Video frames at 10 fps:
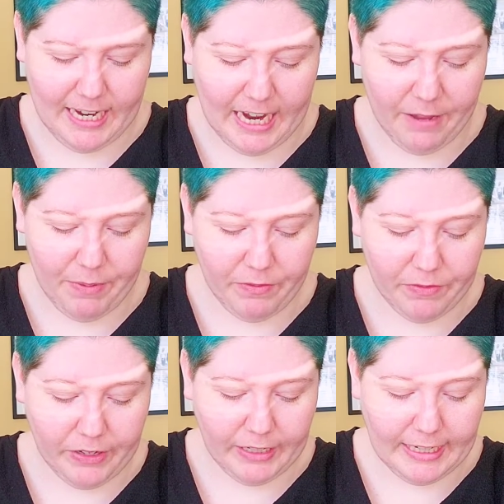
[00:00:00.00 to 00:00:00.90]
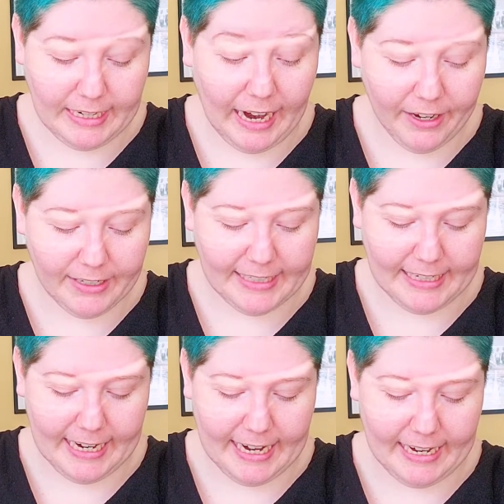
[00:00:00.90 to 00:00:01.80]
I've been really tired
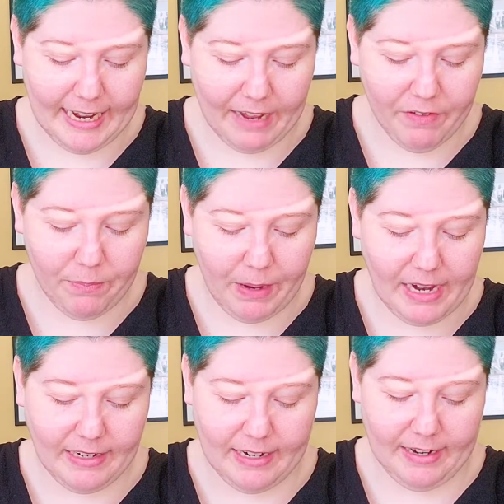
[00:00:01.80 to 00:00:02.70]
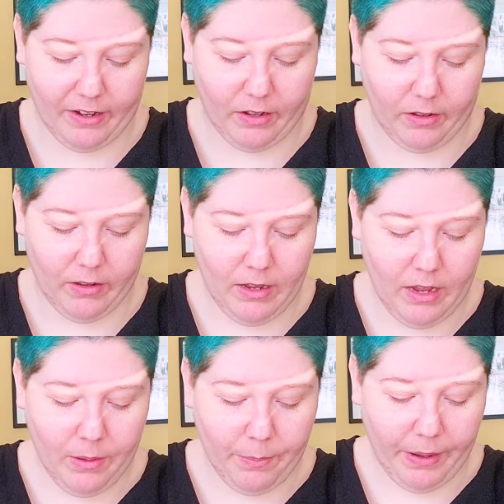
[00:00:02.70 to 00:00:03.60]
today and haven't painted at all,
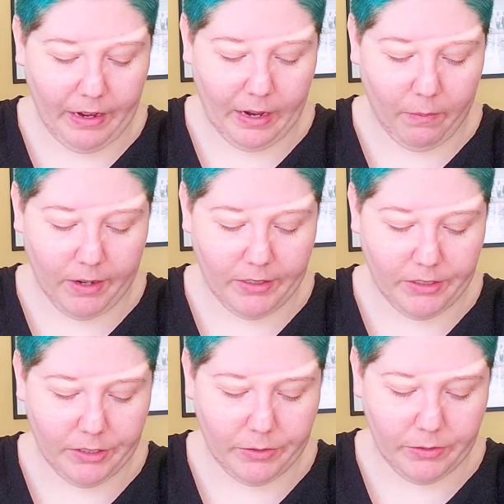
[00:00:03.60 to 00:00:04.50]
but I want to